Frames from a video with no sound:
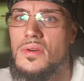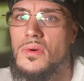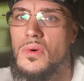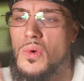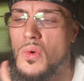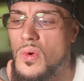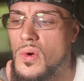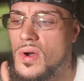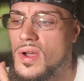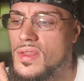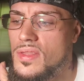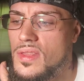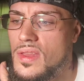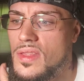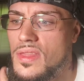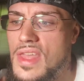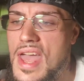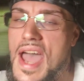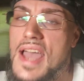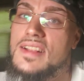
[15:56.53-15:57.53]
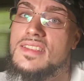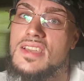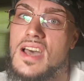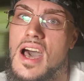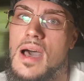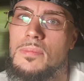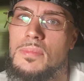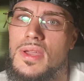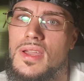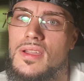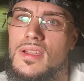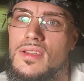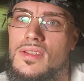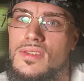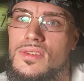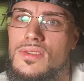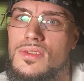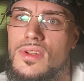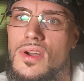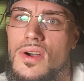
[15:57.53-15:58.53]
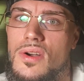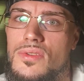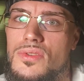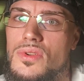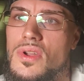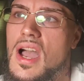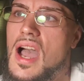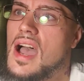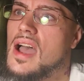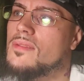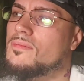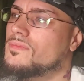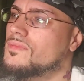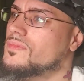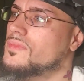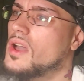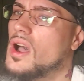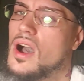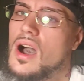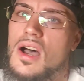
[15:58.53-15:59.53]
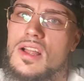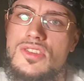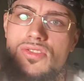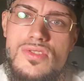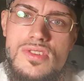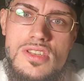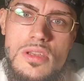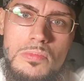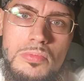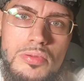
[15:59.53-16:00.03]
on that topic. You know, you got hundreds of